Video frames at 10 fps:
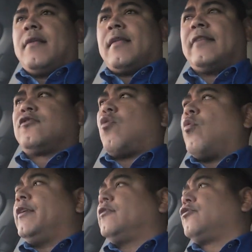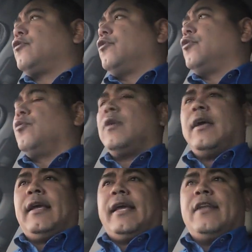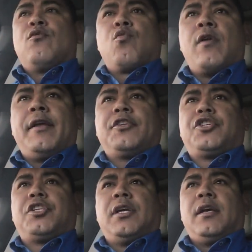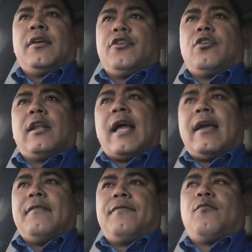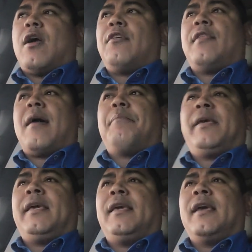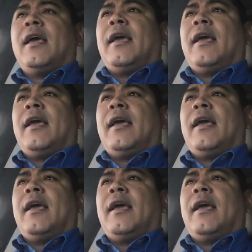that's going to enrich your life, whether that be